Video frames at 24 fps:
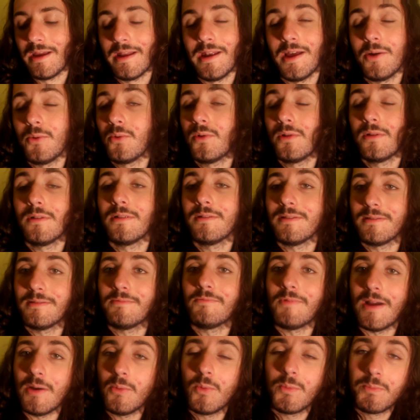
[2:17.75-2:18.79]
And I
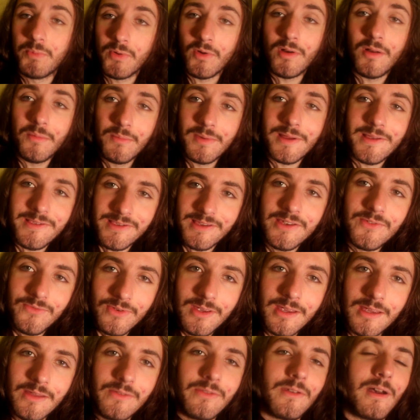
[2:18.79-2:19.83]
will put on my
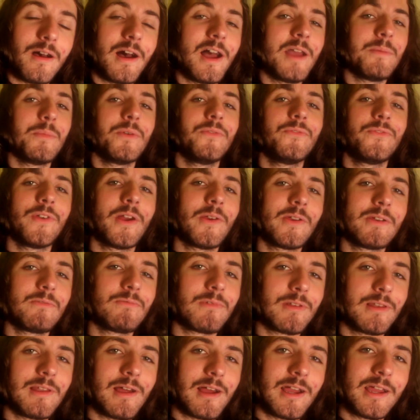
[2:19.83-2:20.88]
CV that I'm a very
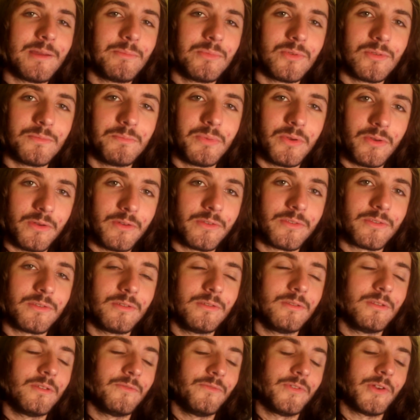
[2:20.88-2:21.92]
reliable
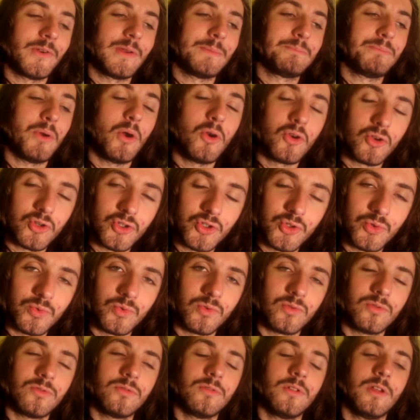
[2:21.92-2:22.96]
person, a very
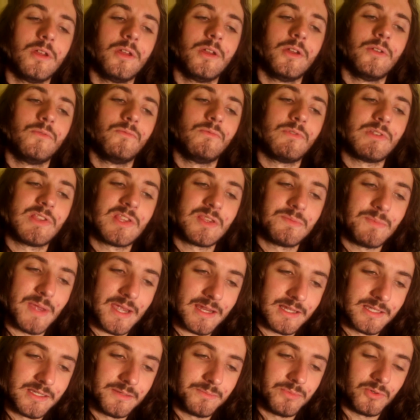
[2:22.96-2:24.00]
punctual,
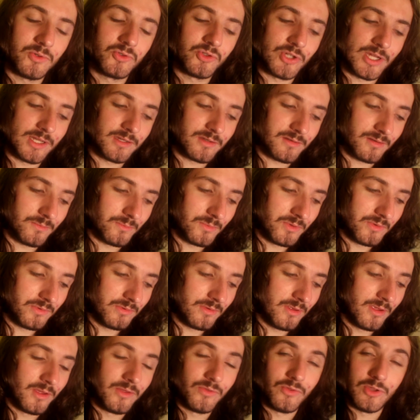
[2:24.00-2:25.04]
respectable
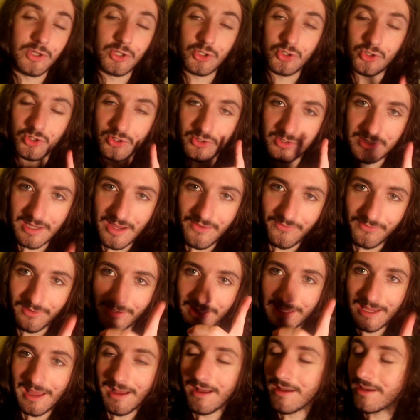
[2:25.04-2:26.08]
gentleman that you should
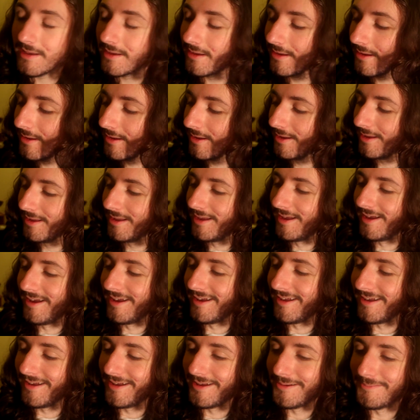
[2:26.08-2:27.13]
definitely hire.
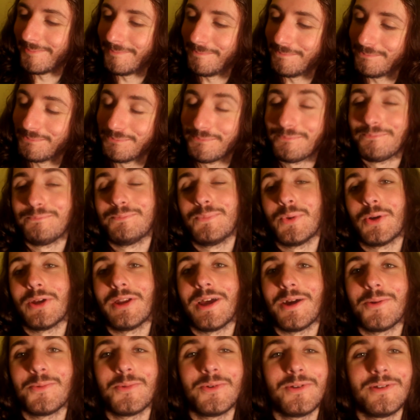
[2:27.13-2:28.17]

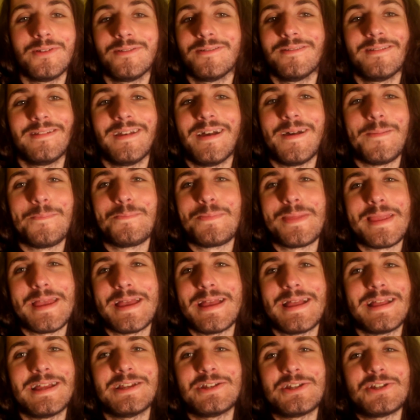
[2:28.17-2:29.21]
But
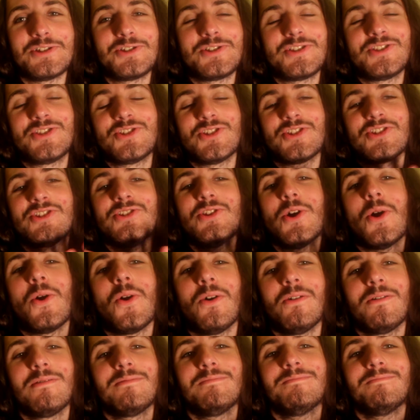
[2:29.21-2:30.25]
it's just
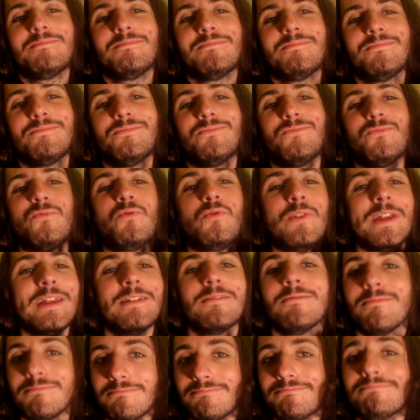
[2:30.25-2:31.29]
not
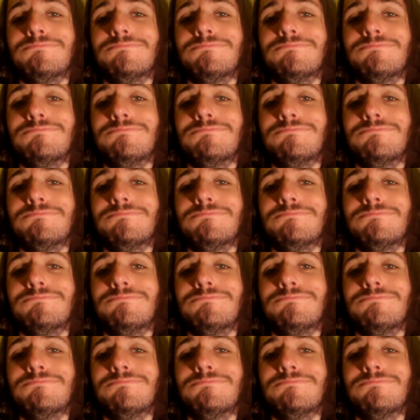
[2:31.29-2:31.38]
real.